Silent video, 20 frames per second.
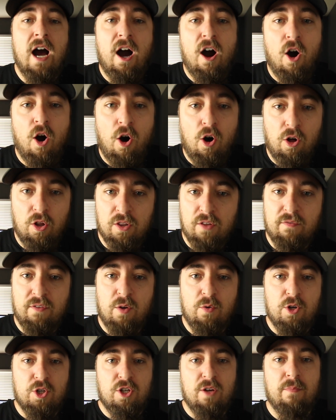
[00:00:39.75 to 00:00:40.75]
All the
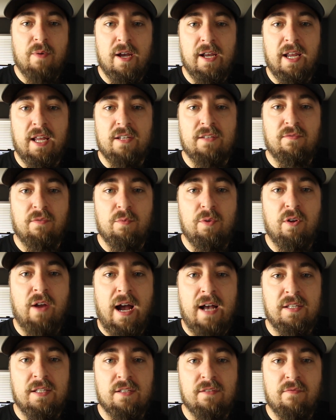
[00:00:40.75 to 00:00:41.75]
viewership I get from you
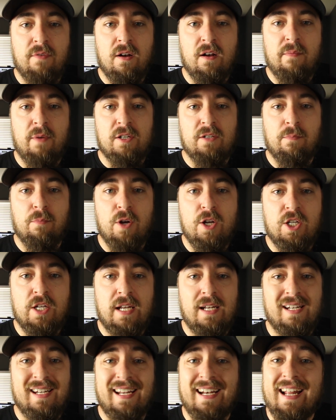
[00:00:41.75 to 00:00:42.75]
guys is very much
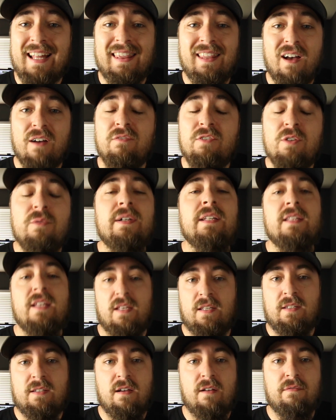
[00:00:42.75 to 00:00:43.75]
appreciated, and I love doing
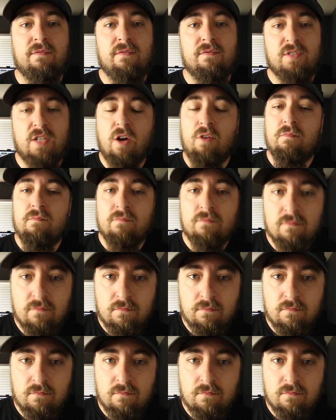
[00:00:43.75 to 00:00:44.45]
this stuff. So,